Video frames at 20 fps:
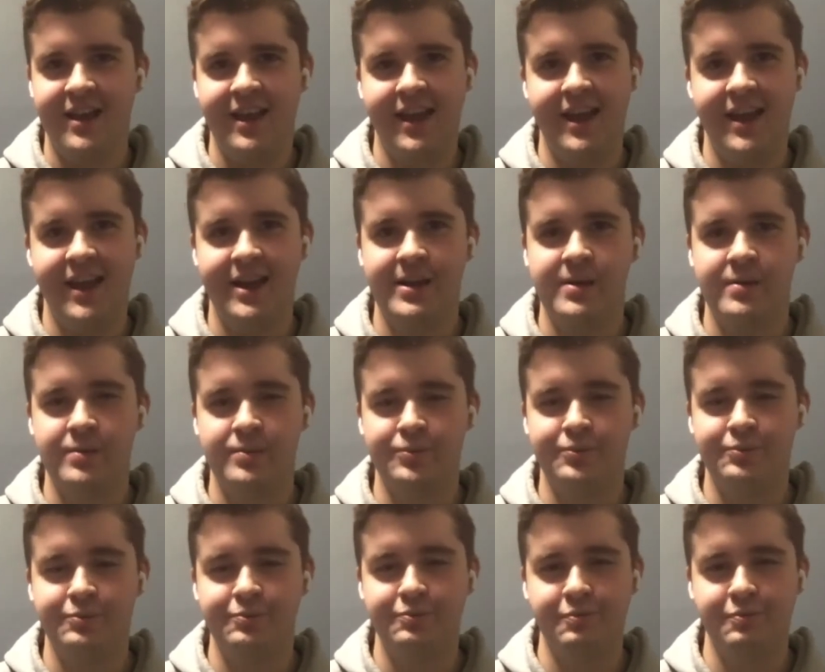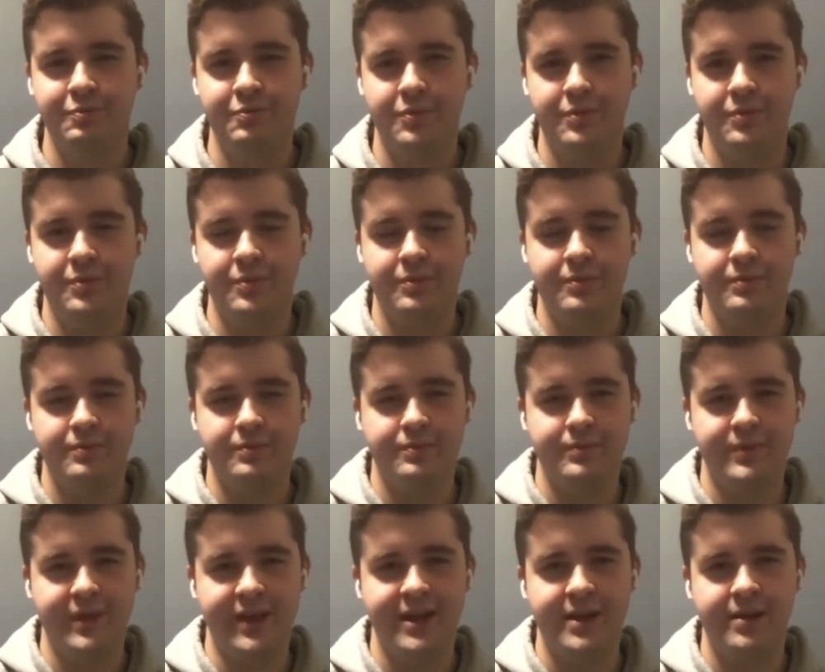and mm,
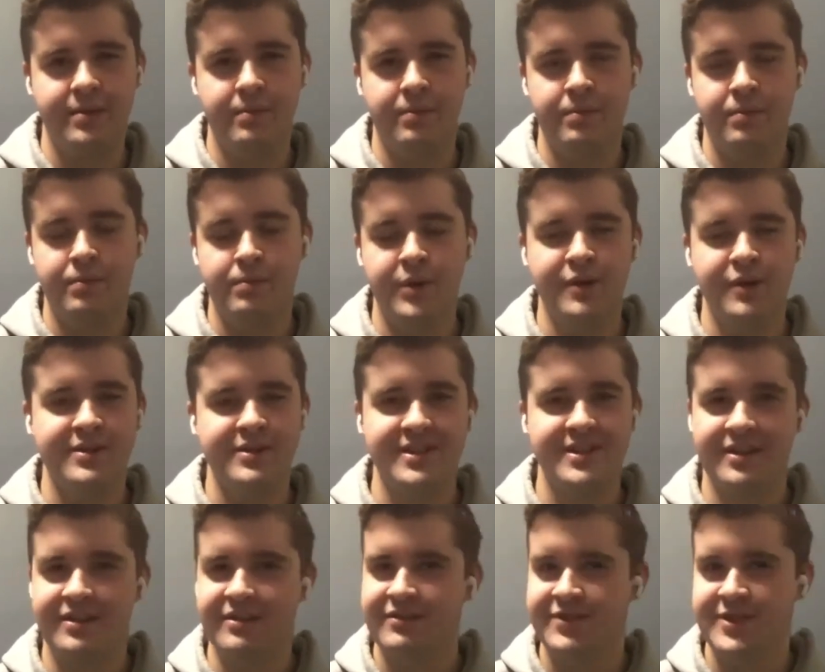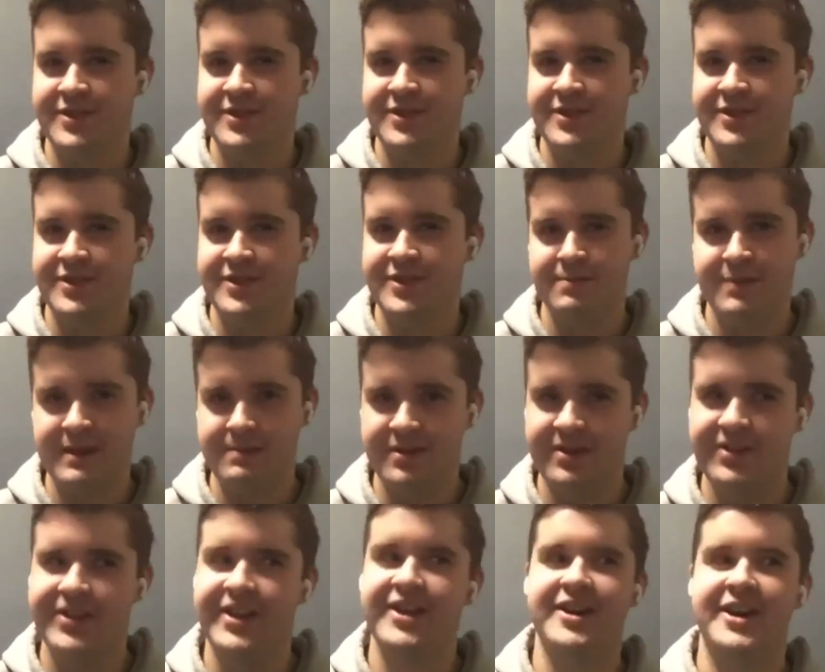and most of the
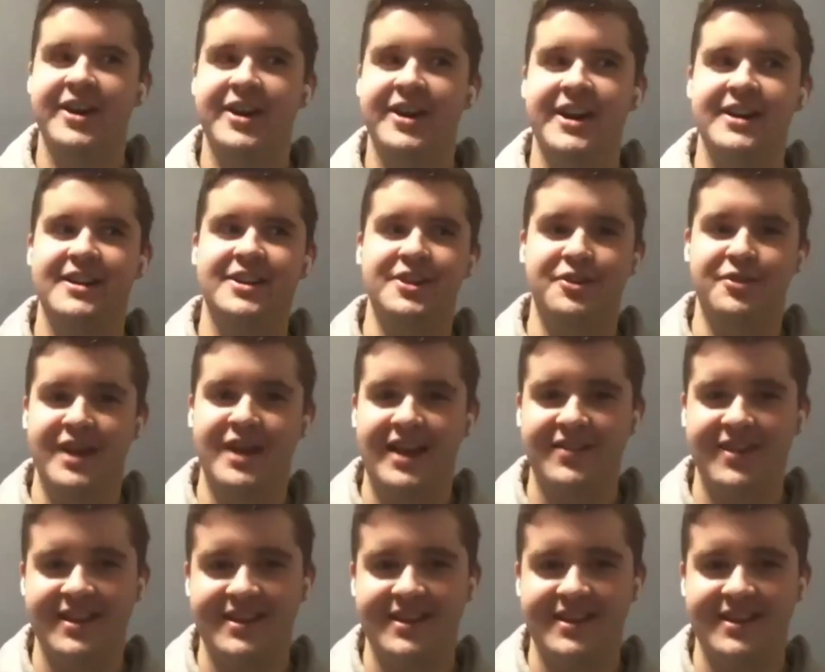people there do have a